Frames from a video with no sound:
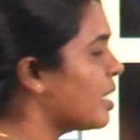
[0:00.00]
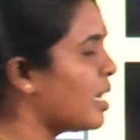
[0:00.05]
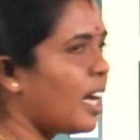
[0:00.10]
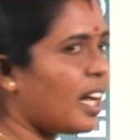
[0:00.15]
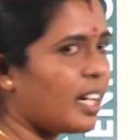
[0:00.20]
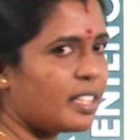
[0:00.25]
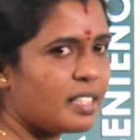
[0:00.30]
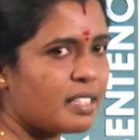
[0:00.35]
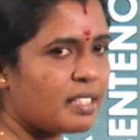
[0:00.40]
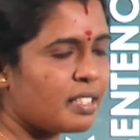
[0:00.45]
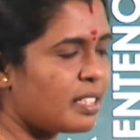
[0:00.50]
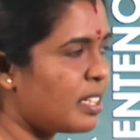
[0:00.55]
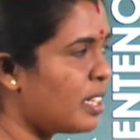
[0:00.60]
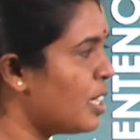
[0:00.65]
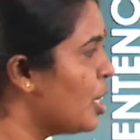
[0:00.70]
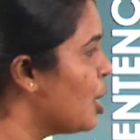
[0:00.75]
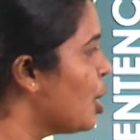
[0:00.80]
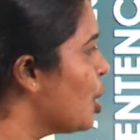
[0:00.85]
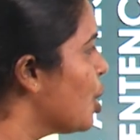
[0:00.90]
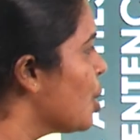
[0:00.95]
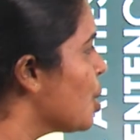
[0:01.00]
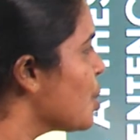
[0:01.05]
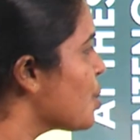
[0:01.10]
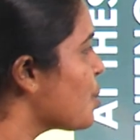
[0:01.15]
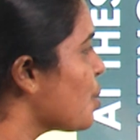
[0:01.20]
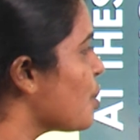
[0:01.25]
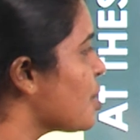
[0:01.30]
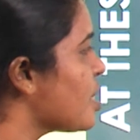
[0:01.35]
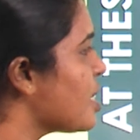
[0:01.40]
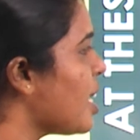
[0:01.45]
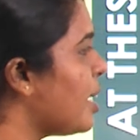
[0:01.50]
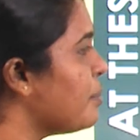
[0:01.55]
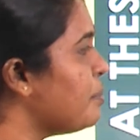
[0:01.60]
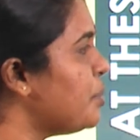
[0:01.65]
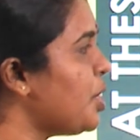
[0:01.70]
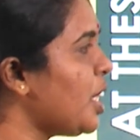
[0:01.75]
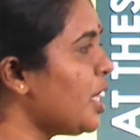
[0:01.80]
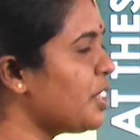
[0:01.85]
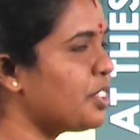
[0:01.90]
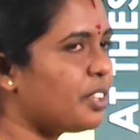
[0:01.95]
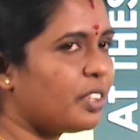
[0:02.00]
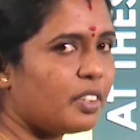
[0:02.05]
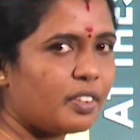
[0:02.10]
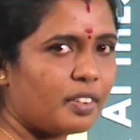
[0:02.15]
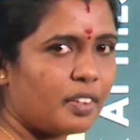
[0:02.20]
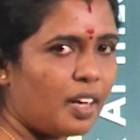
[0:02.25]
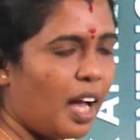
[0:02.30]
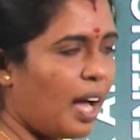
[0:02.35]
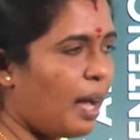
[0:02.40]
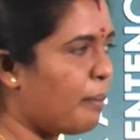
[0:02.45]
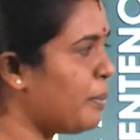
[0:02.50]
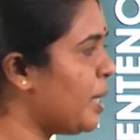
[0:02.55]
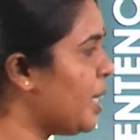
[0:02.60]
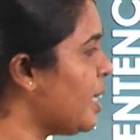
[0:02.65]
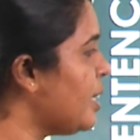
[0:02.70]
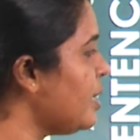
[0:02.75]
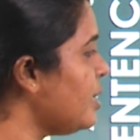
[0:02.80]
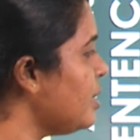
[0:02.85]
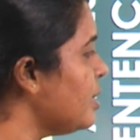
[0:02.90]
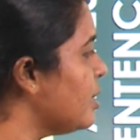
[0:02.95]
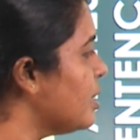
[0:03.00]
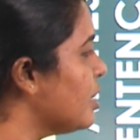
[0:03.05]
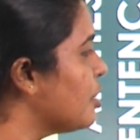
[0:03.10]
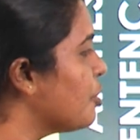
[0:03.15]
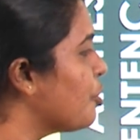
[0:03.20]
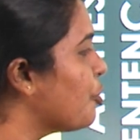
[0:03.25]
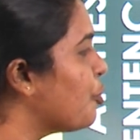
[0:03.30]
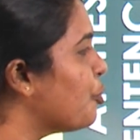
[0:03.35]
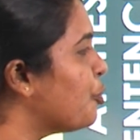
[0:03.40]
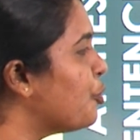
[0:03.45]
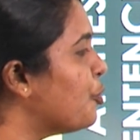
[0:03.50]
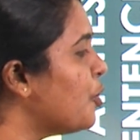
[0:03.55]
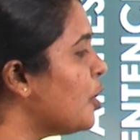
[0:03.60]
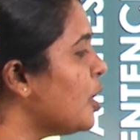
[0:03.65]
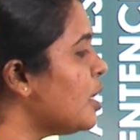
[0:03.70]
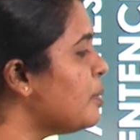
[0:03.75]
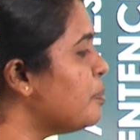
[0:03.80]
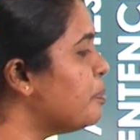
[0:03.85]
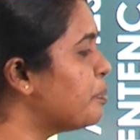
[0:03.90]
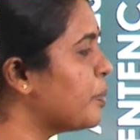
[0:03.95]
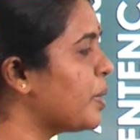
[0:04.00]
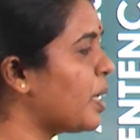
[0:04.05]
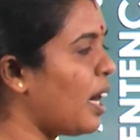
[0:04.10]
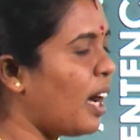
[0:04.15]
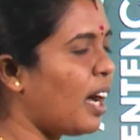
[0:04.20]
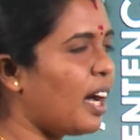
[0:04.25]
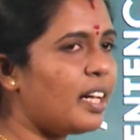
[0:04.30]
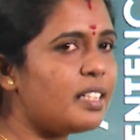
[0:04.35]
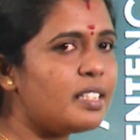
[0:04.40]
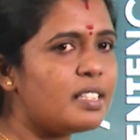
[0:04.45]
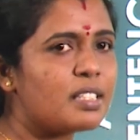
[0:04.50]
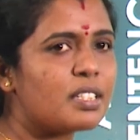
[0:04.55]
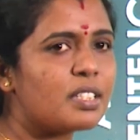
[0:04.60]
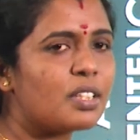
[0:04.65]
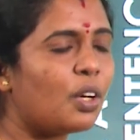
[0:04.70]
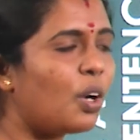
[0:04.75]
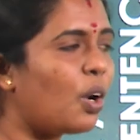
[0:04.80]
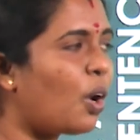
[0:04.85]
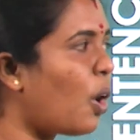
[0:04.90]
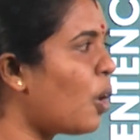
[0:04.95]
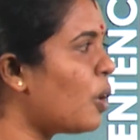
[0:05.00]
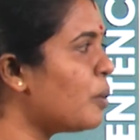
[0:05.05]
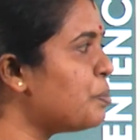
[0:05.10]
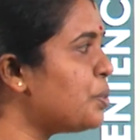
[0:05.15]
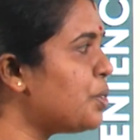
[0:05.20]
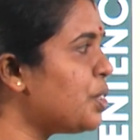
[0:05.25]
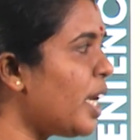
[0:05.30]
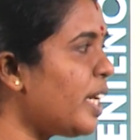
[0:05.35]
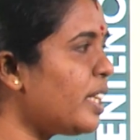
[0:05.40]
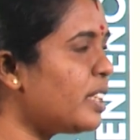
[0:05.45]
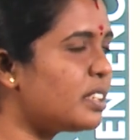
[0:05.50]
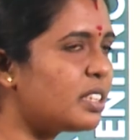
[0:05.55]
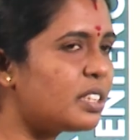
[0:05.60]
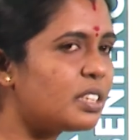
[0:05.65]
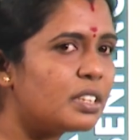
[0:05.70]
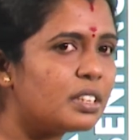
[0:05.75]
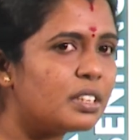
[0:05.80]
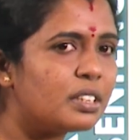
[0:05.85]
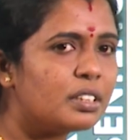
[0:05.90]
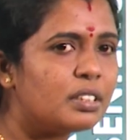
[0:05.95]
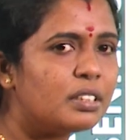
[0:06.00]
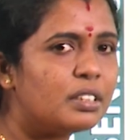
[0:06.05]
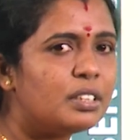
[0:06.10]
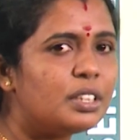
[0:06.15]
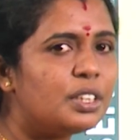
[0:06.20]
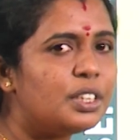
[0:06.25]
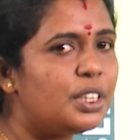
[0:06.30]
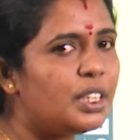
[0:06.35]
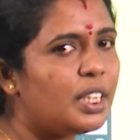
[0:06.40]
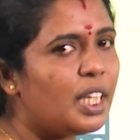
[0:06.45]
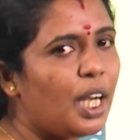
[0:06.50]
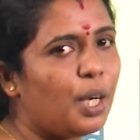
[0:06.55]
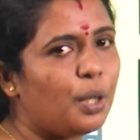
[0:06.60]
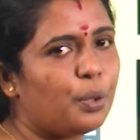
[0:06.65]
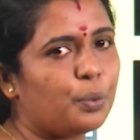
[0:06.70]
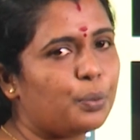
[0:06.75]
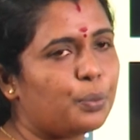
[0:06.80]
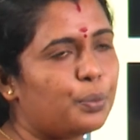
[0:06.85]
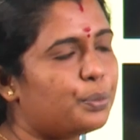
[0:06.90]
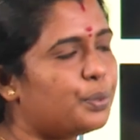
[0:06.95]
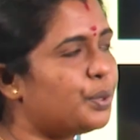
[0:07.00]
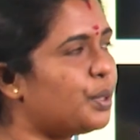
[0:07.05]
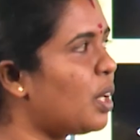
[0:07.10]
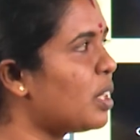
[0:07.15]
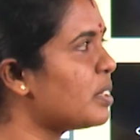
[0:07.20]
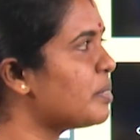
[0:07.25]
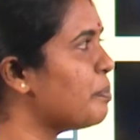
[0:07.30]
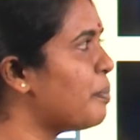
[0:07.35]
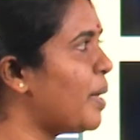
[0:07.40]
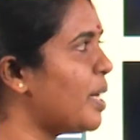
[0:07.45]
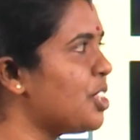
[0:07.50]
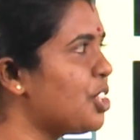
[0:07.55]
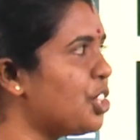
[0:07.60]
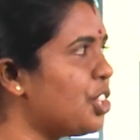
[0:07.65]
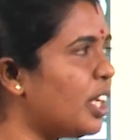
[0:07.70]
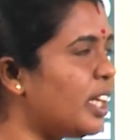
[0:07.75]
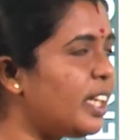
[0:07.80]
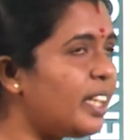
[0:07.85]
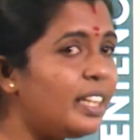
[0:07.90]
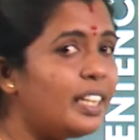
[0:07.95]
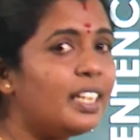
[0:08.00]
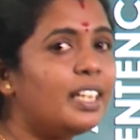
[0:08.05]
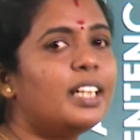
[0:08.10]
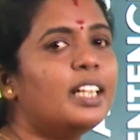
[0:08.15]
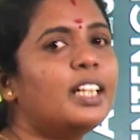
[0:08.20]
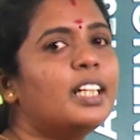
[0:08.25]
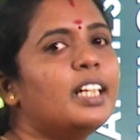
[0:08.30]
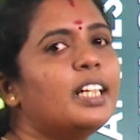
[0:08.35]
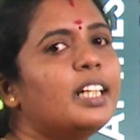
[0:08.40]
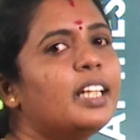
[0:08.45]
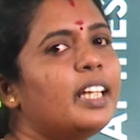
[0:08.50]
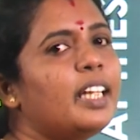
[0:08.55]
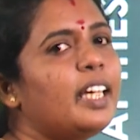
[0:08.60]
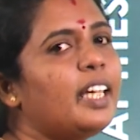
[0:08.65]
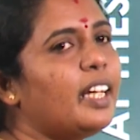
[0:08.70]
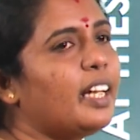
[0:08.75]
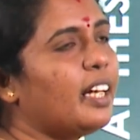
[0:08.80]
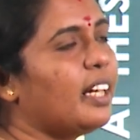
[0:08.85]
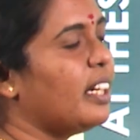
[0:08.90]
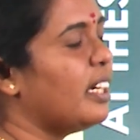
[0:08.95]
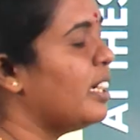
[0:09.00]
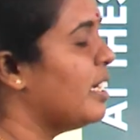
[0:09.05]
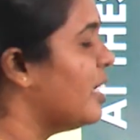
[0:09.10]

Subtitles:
cuts. So subject Raman, verb cuts, object no, not mentioned here,